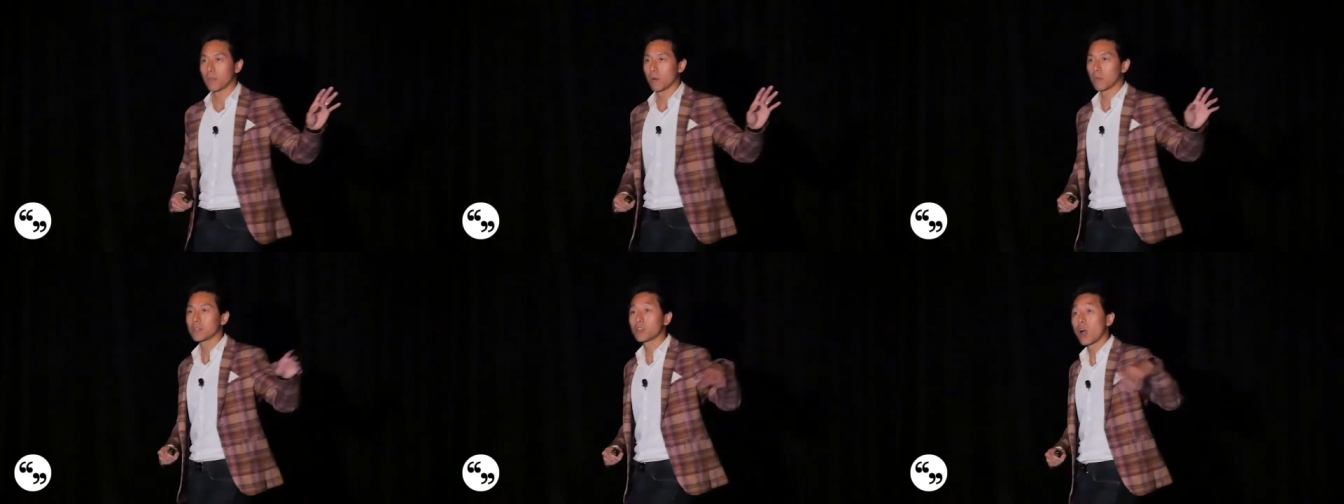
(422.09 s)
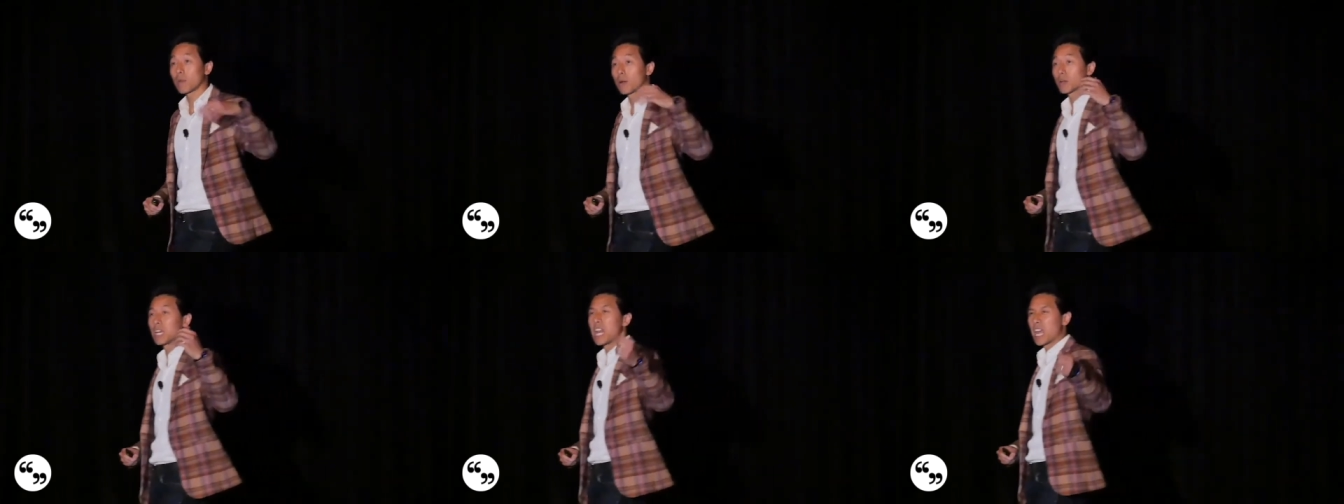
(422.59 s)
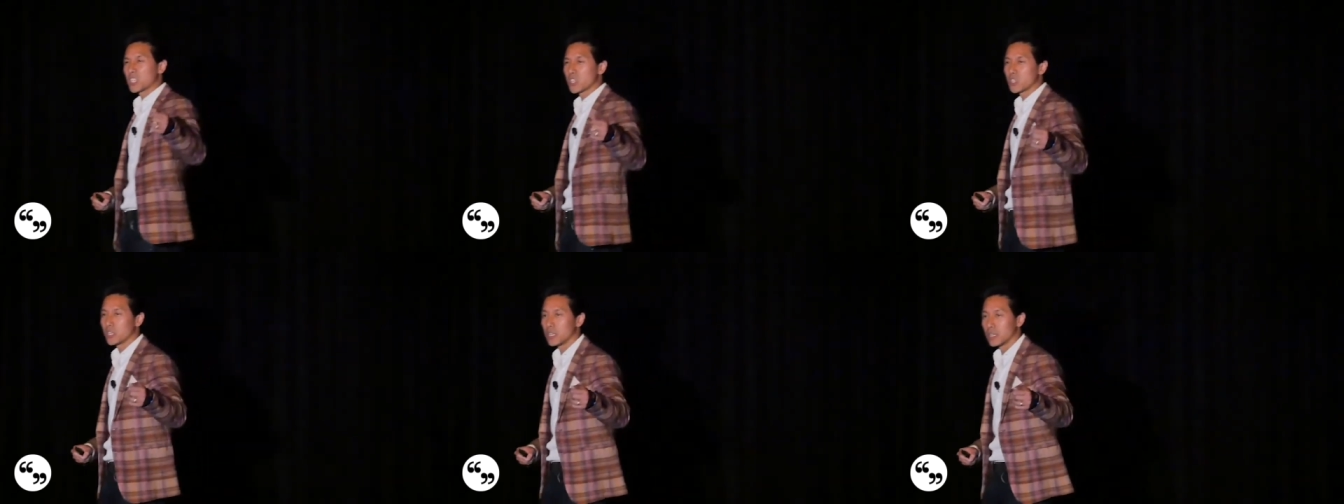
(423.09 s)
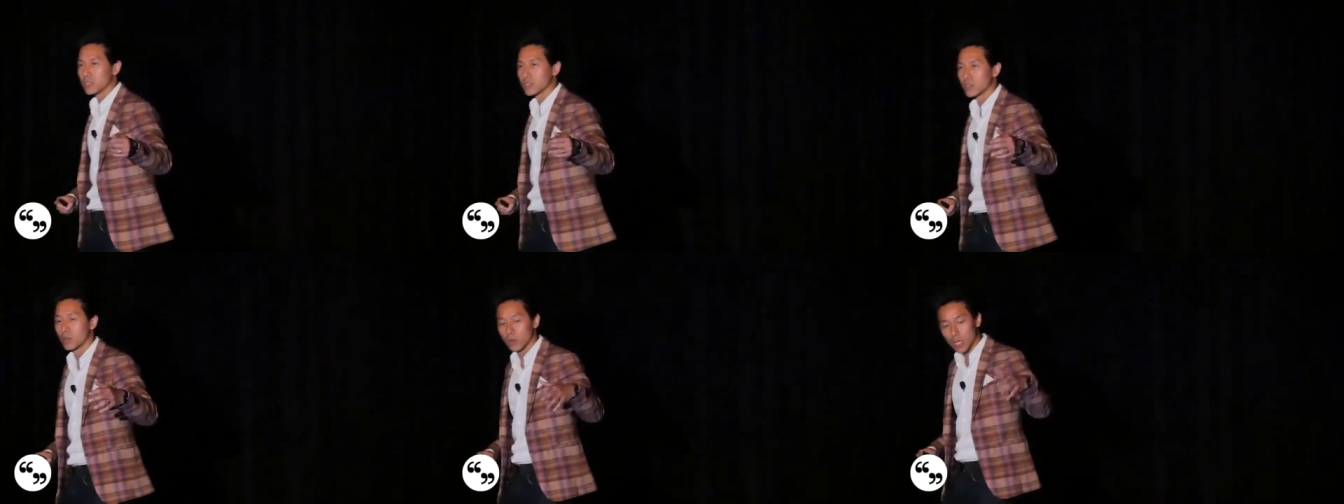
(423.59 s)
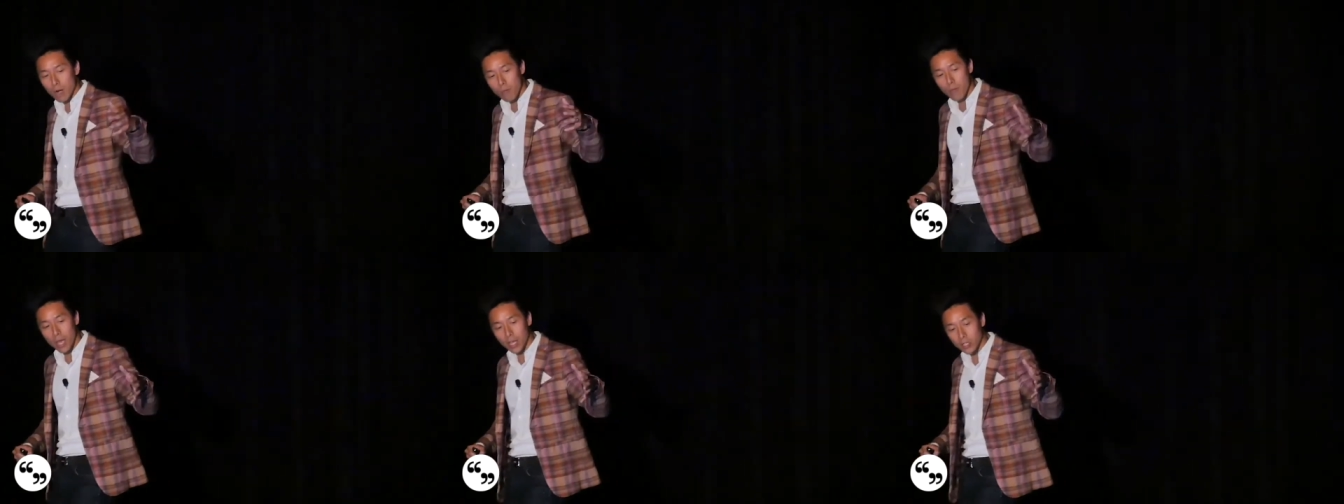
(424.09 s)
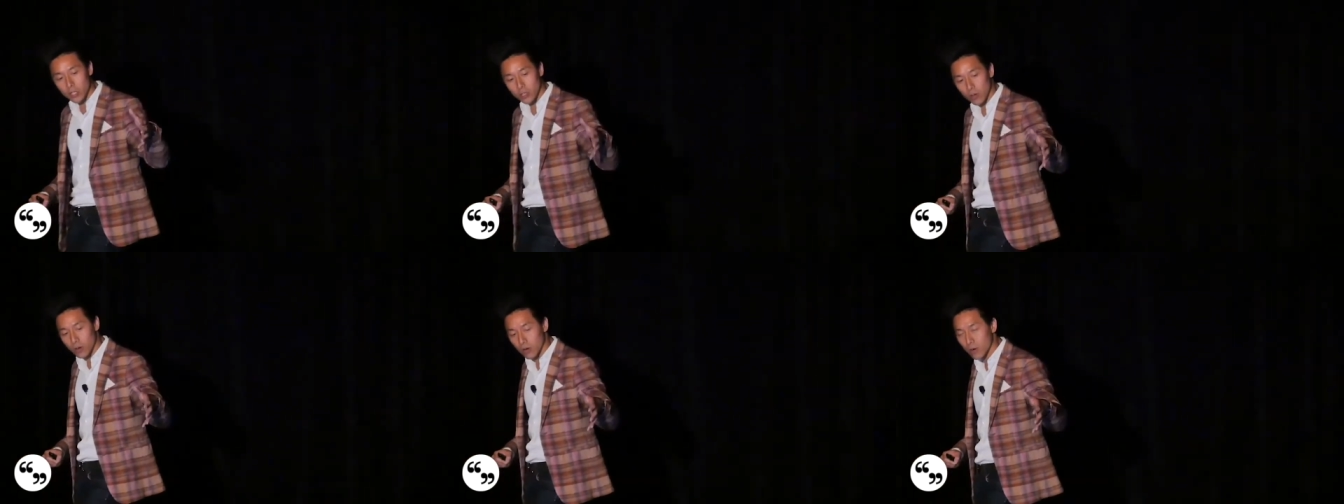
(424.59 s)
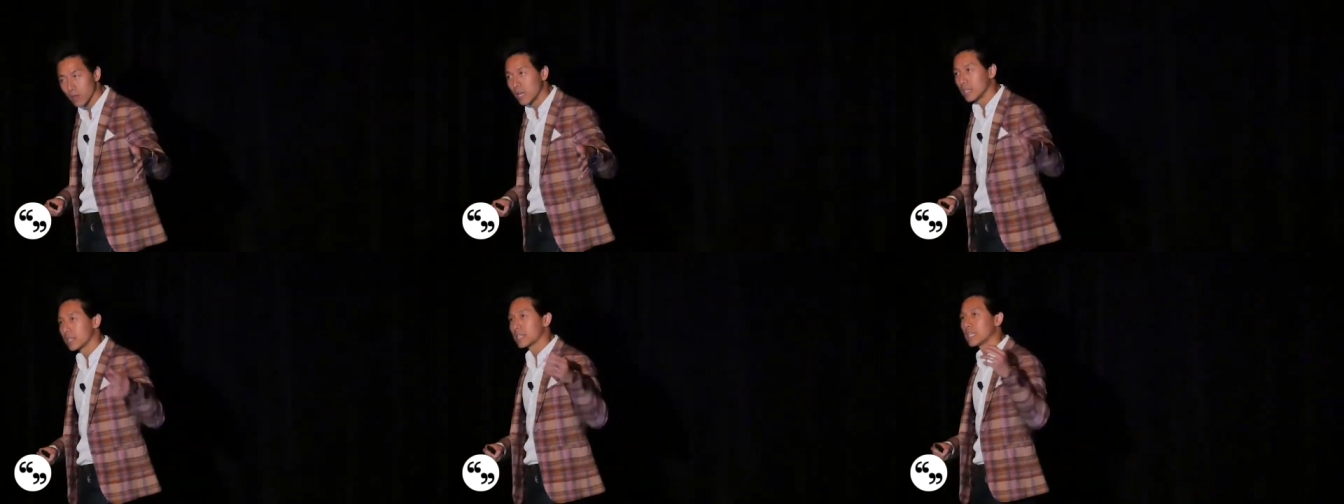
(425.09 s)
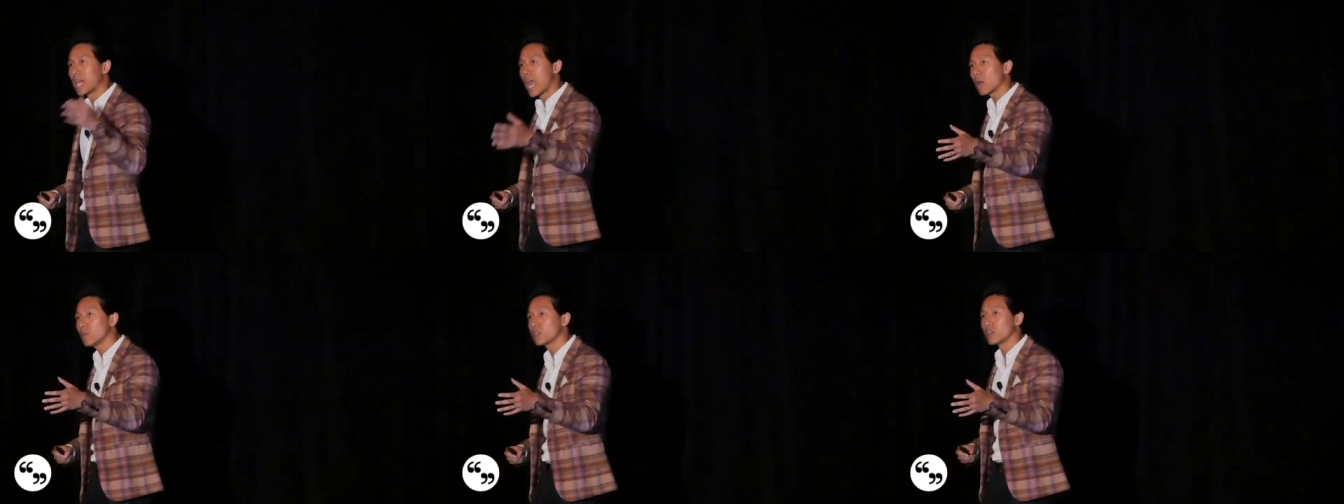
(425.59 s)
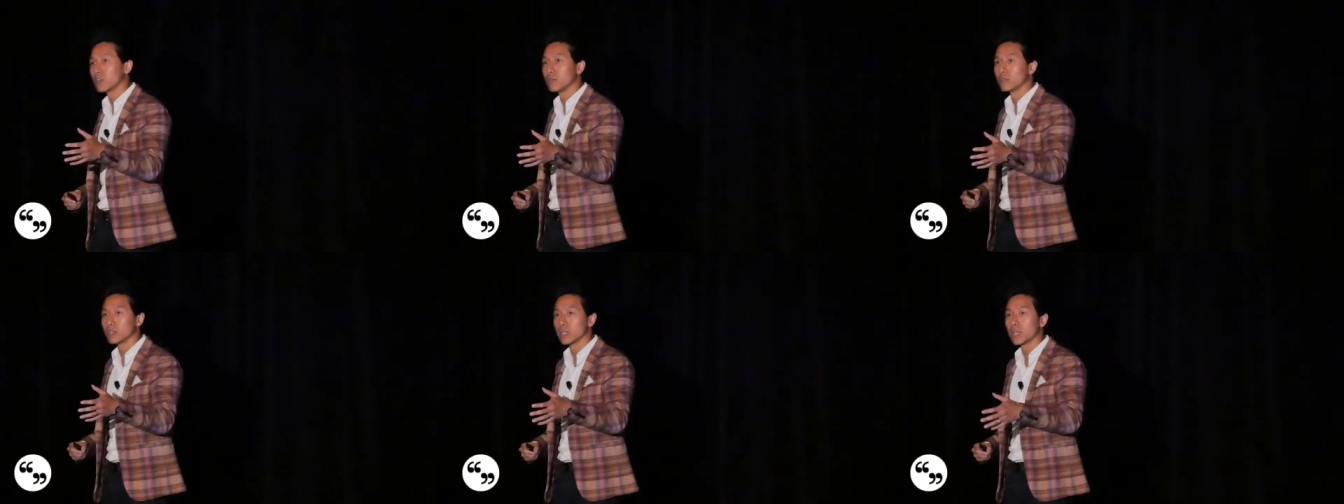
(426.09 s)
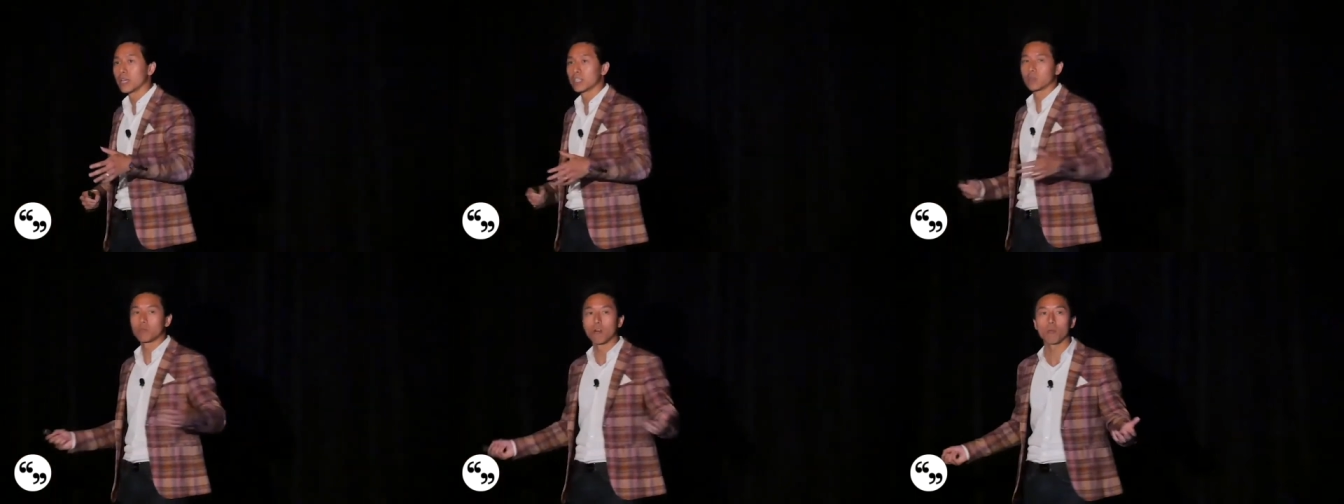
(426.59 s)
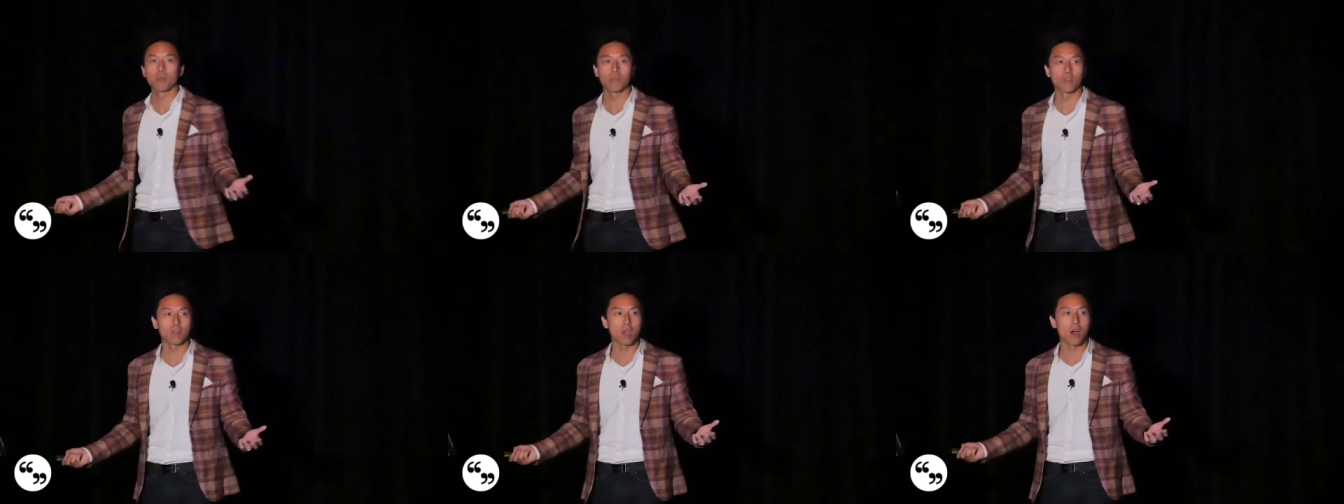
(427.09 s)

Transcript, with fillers: We're going to talk about connection keys. You've got to make sure that the language you're using is appropriate for the